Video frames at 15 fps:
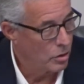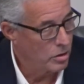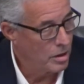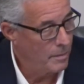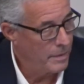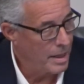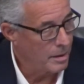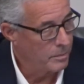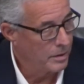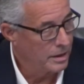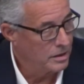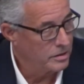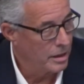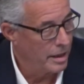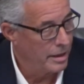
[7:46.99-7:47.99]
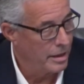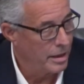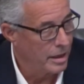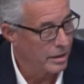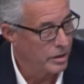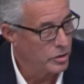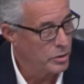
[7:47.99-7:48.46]
come back, please, and
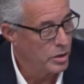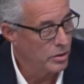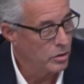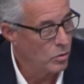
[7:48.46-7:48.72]
uh, could you hear the